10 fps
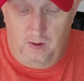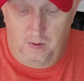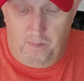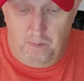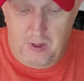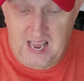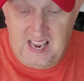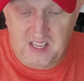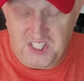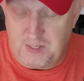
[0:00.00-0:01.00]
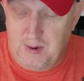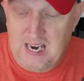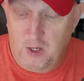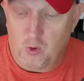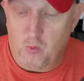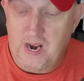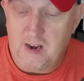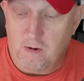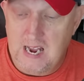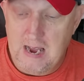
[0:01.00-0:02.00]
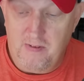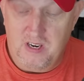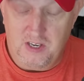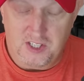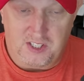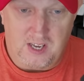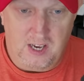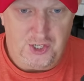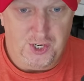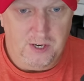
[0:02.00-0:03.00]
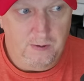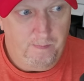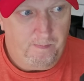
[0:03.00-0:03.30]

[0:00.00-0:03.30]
Mae and Smilo Ren are having a discussion